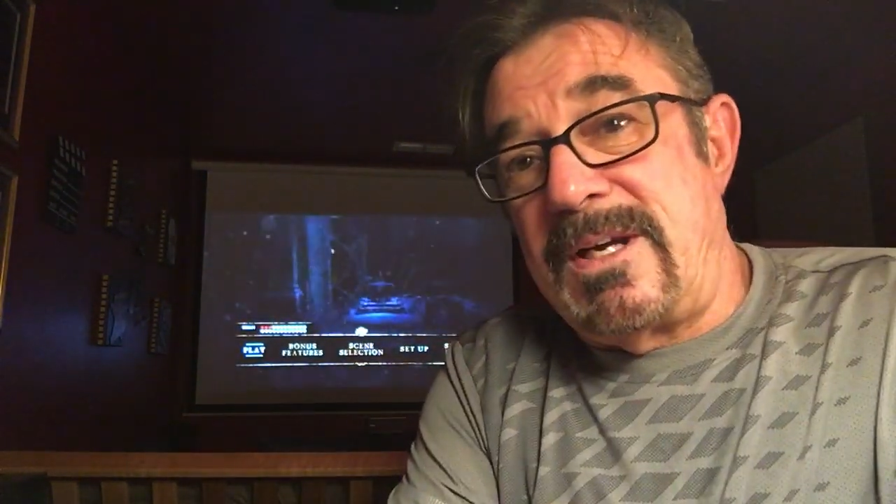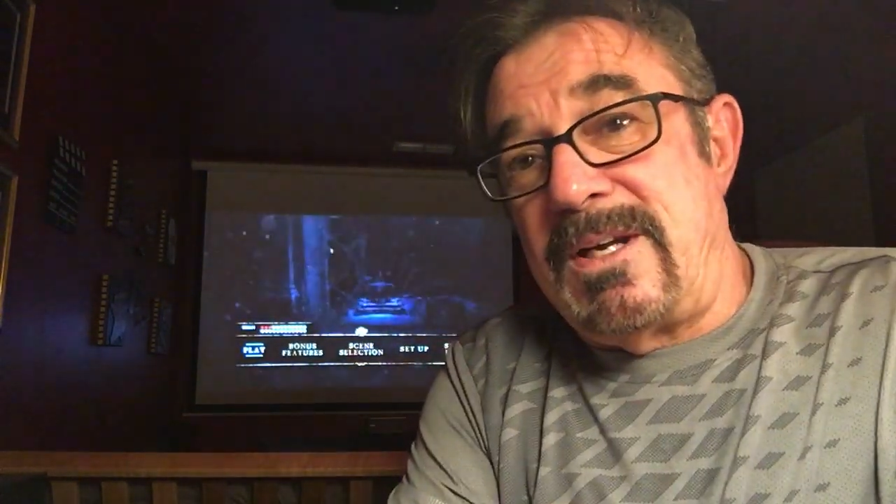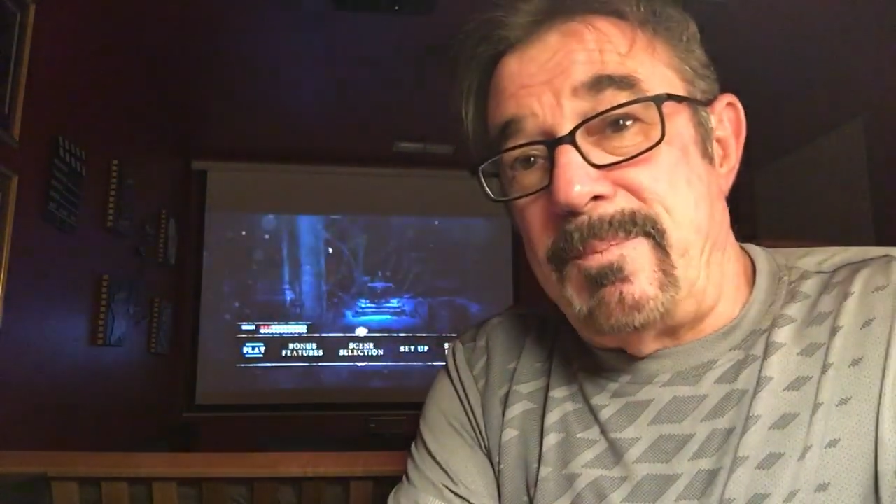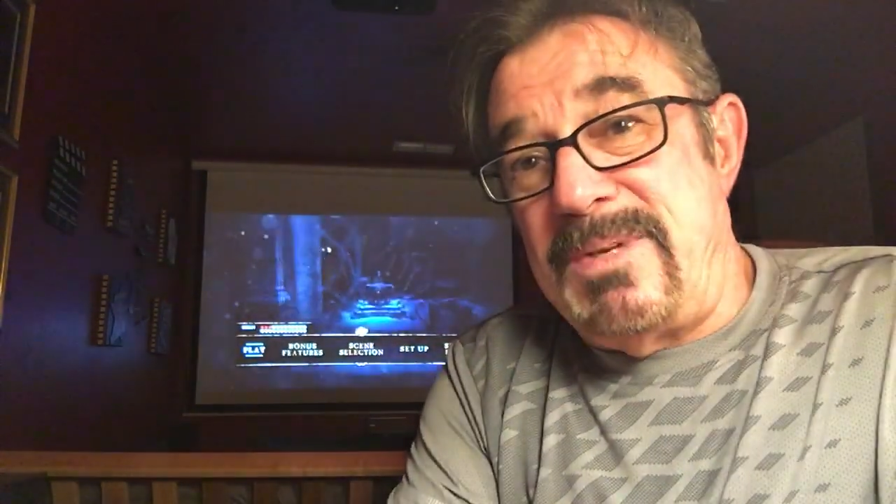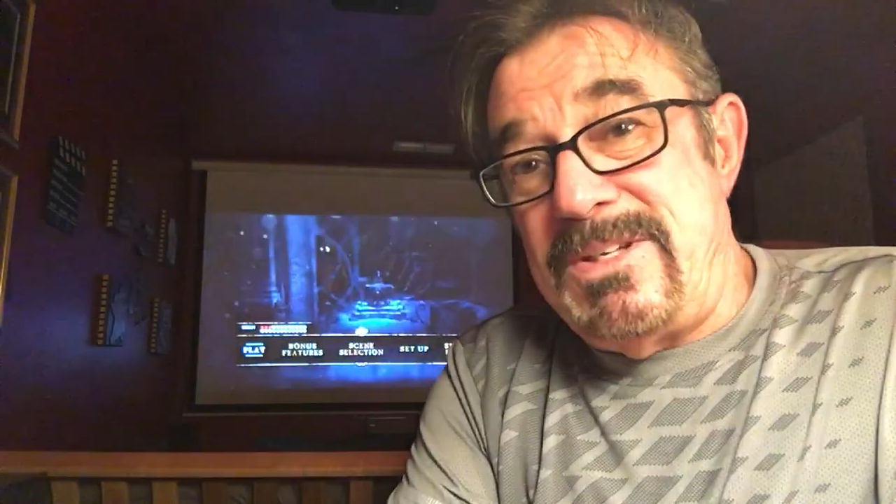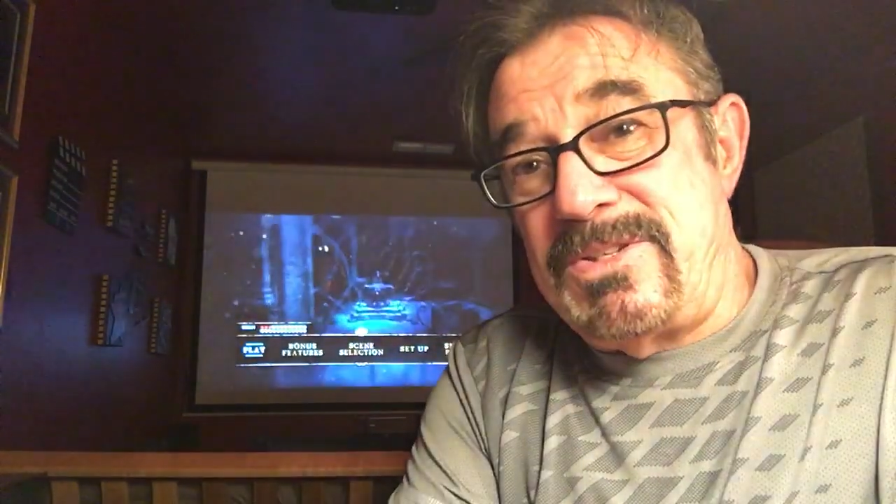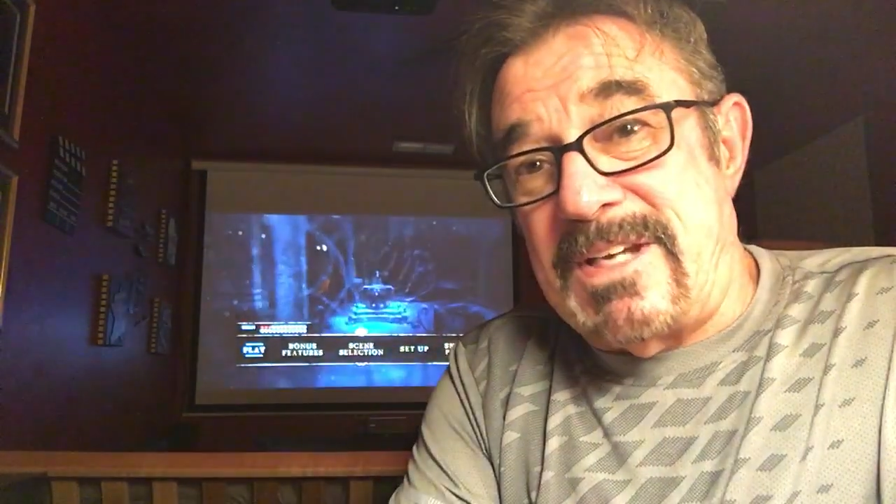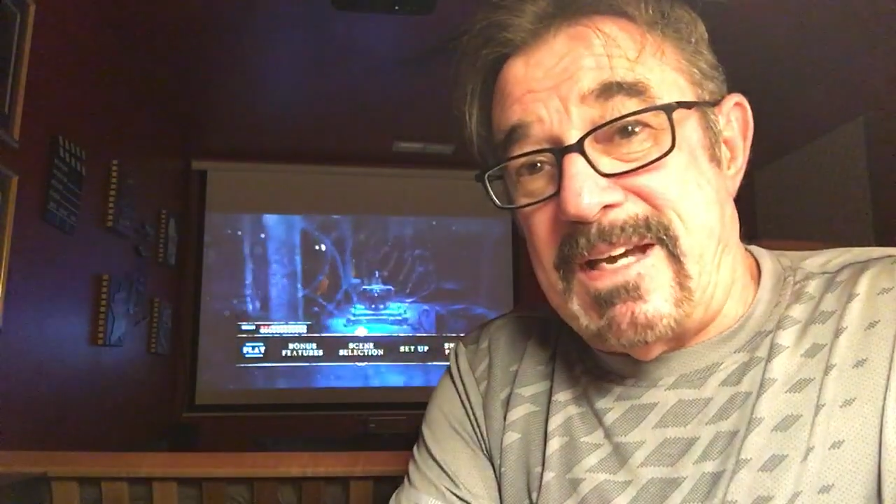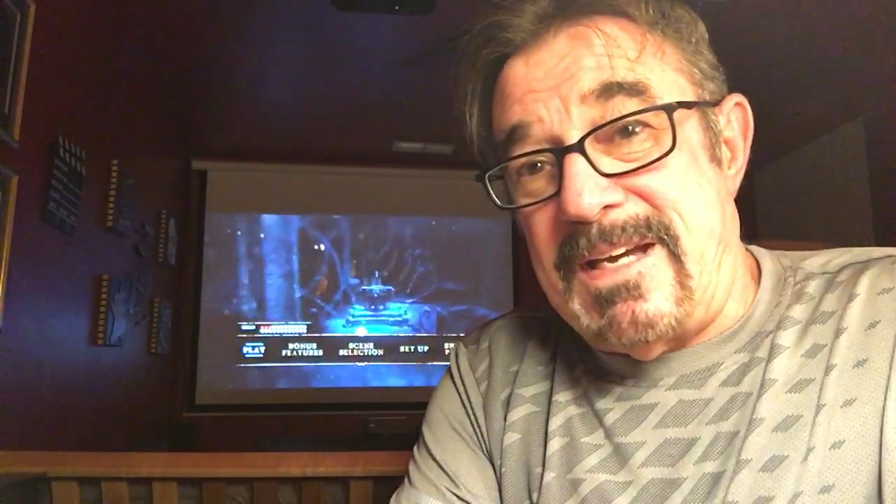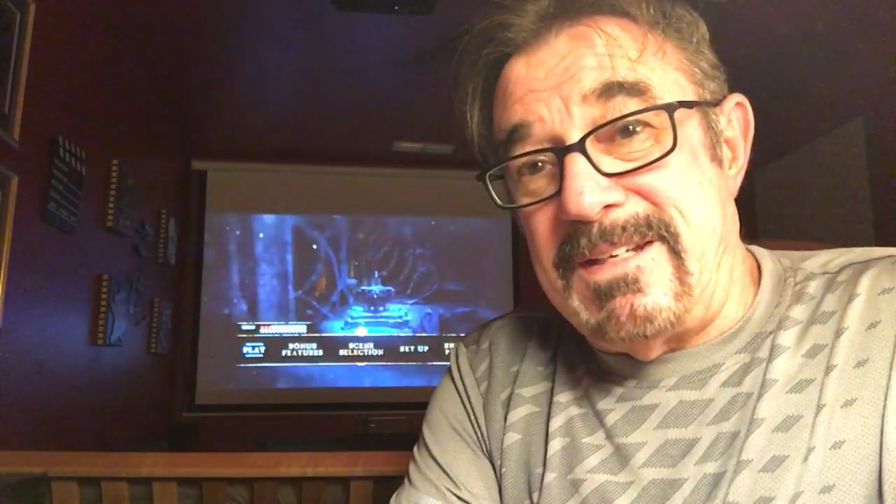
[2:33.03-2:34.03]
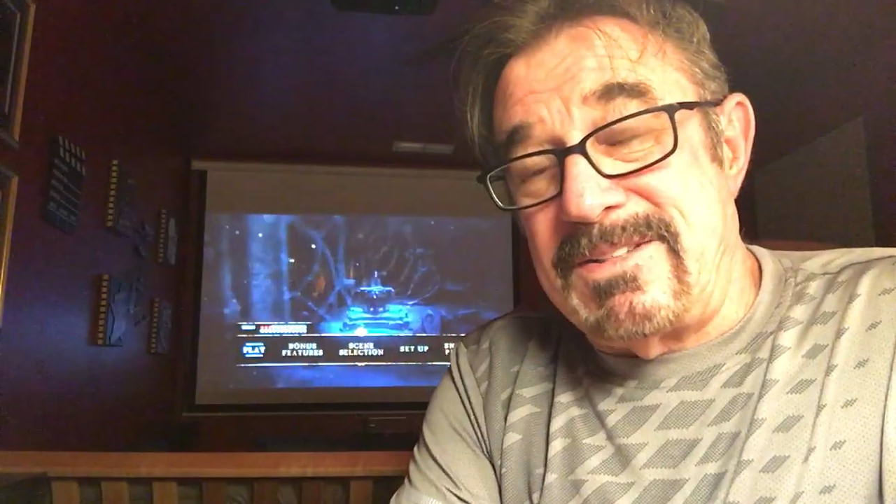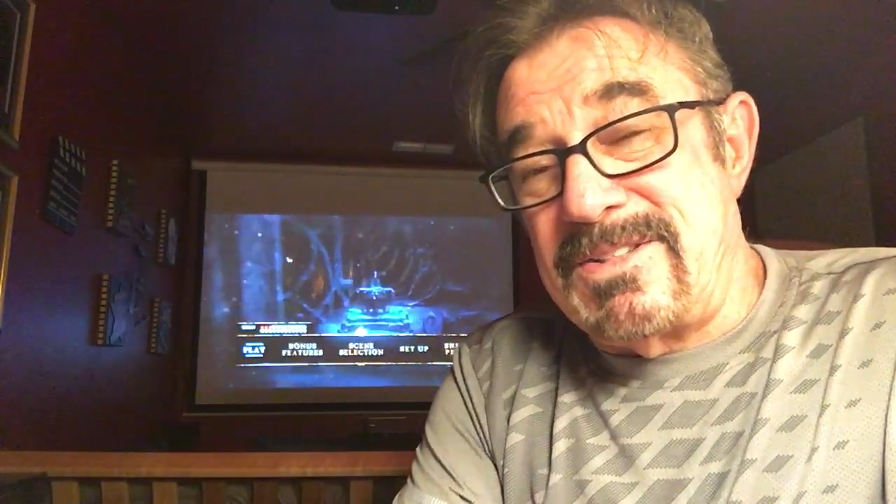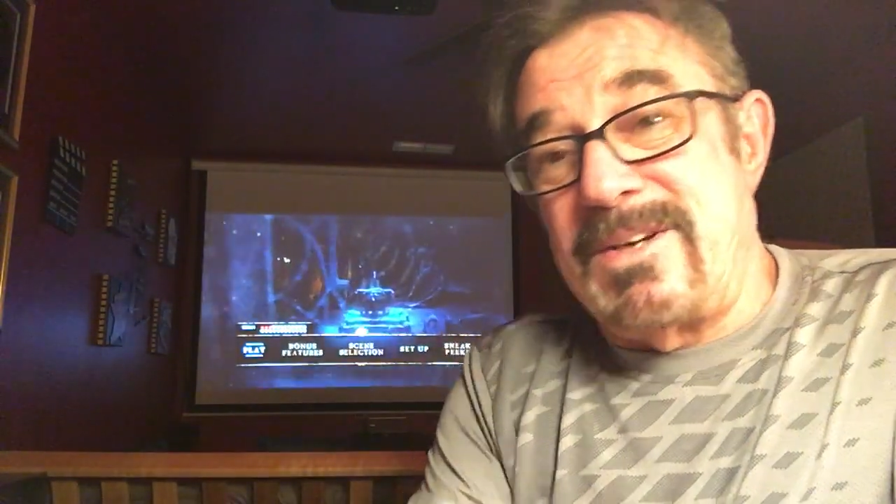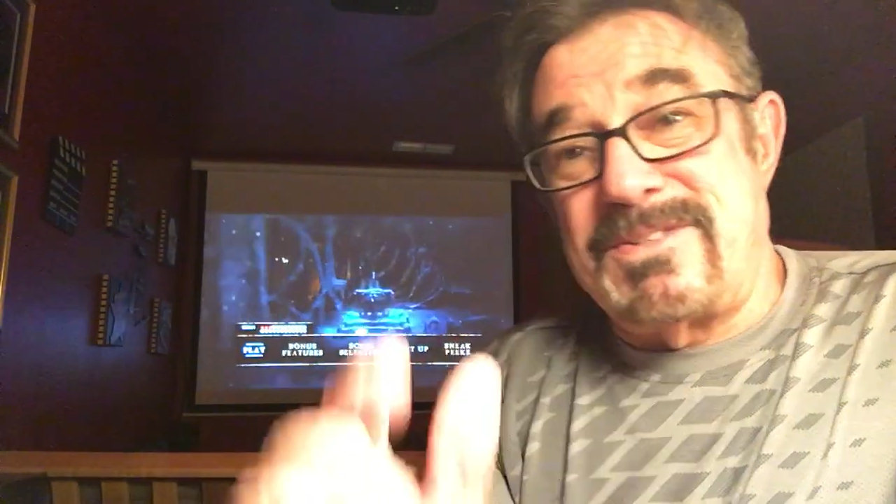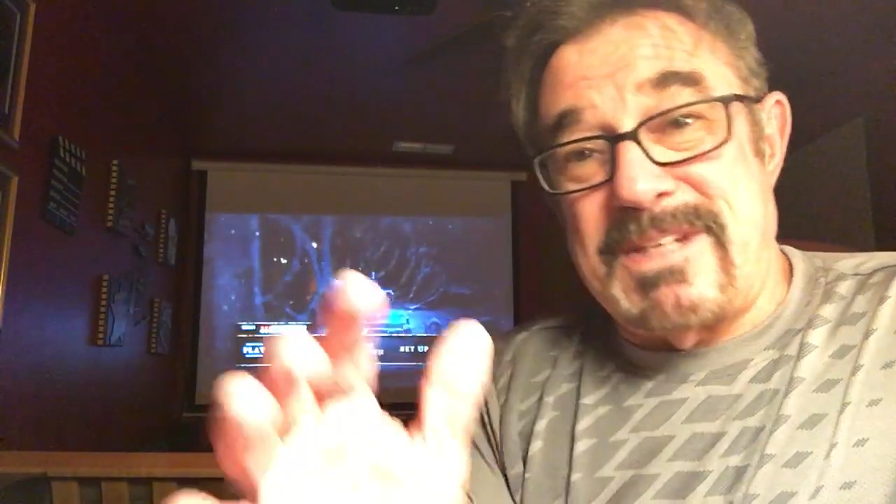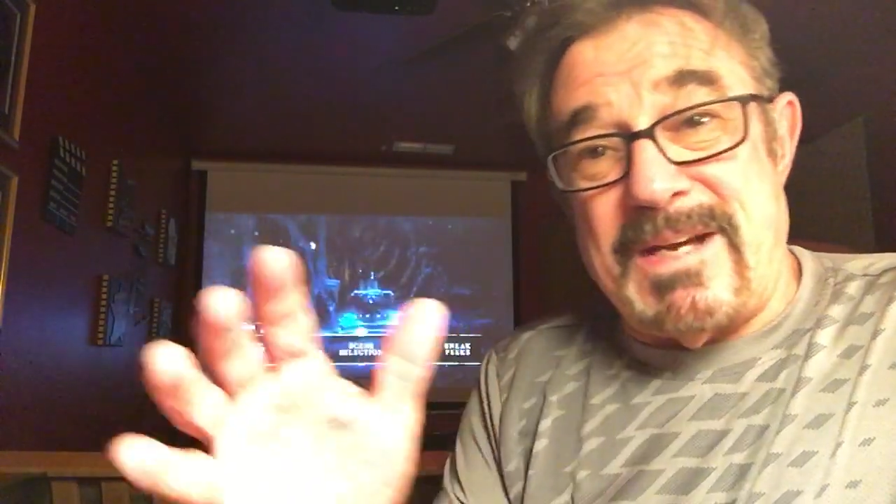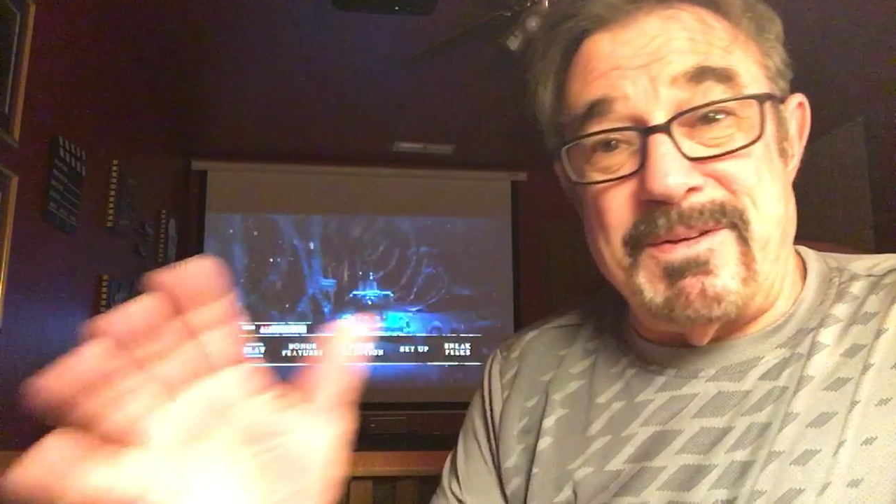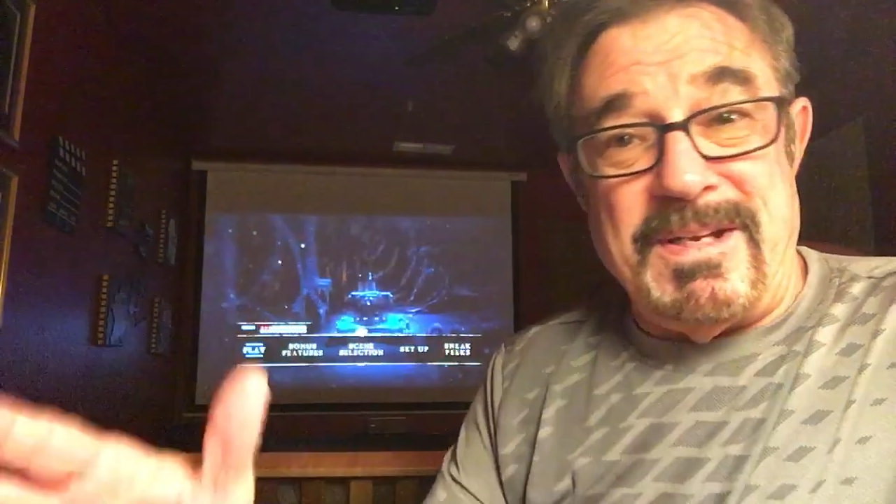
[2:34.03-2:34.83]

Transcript: on the Beast side starts out,